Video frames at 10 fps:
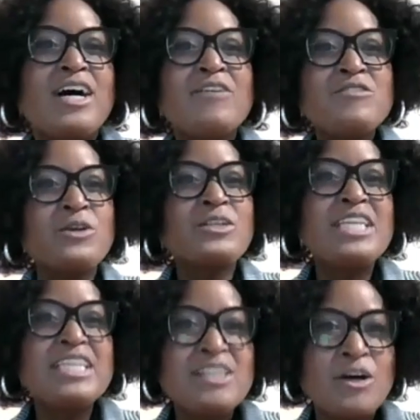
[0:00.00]
of your
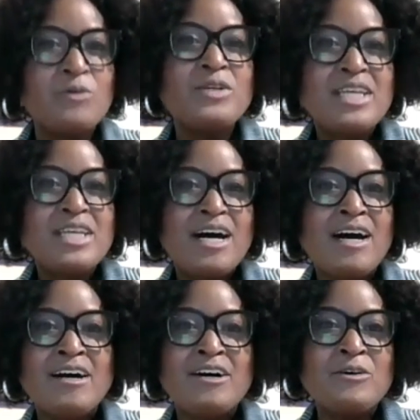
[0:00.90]
keynote
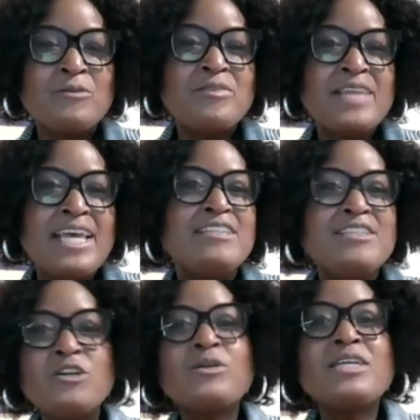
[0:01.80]
that
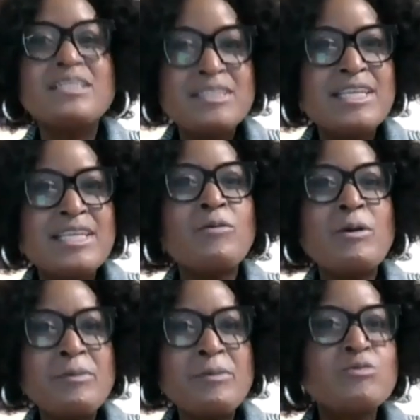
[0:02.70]
can wet
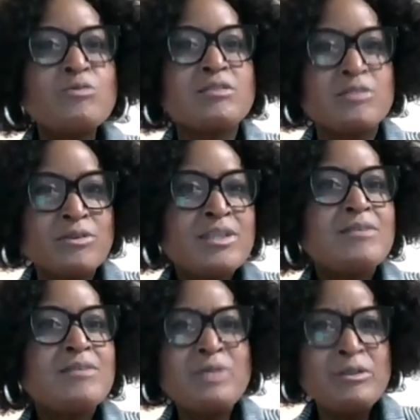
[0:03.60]
people's whistle.
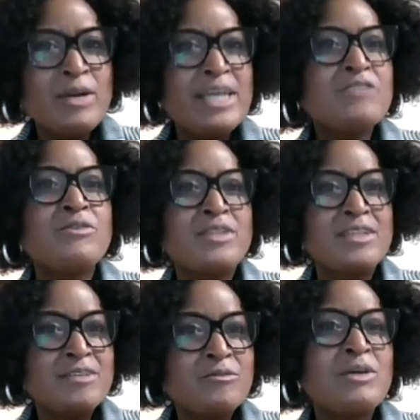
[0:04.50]
Be ready for
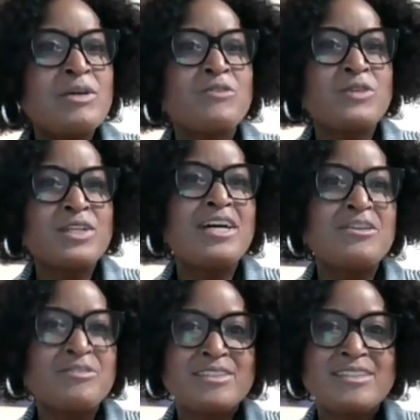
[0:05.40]
the
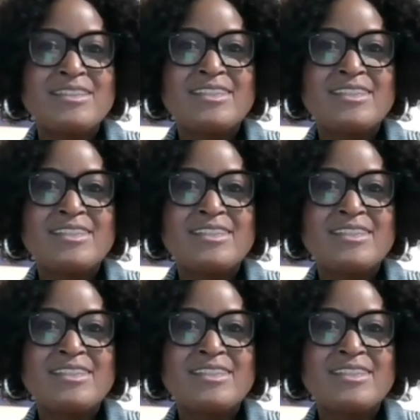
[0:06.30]
conference.